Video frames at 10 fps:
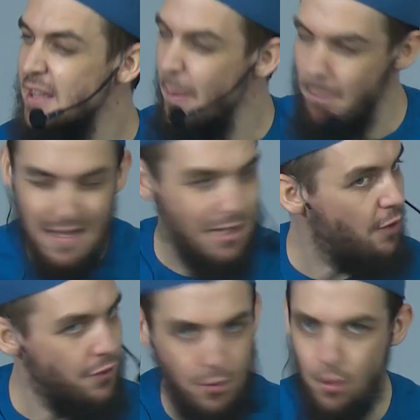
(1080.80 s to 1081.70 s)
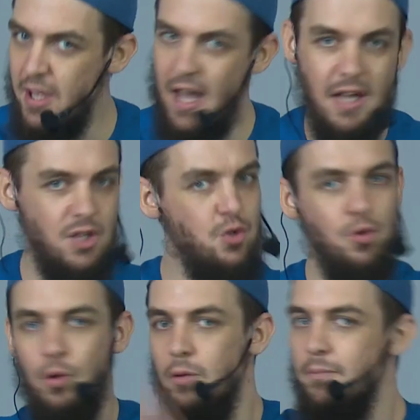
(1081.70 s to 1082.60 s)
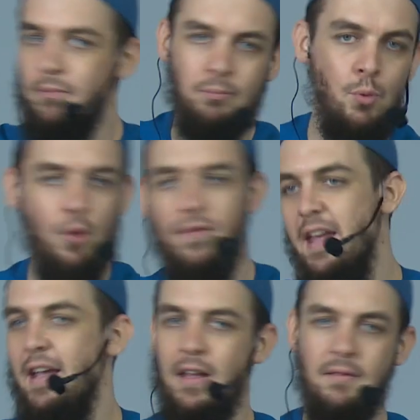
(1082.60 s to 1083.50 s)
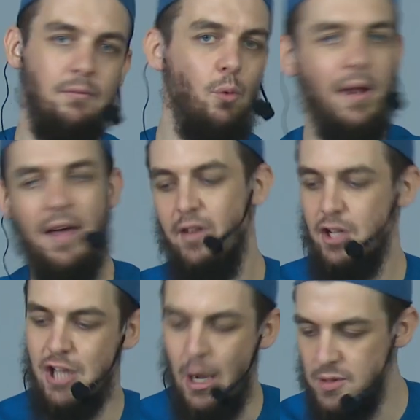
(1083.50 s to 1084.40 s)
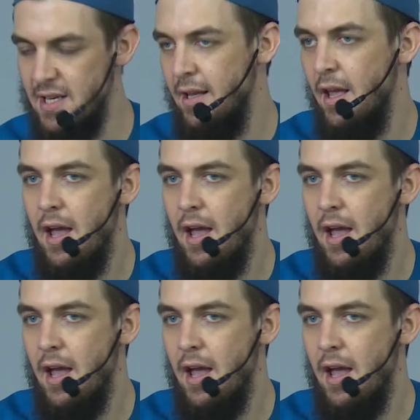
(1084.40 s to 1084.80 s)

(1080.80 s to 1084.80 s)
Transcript: the middle of the ruqya is, moving and whatever, shouting.